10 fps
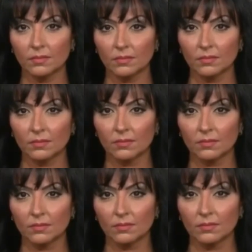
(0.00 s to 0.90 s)

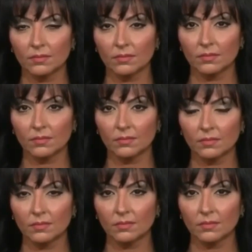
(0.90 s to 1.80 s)

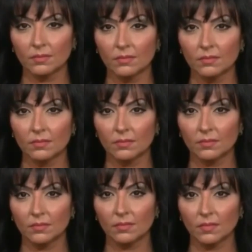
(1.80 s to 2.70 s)

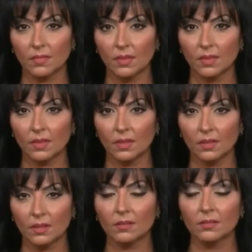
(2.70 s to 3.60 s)

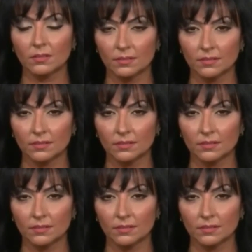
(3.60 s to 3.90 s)
[no speech]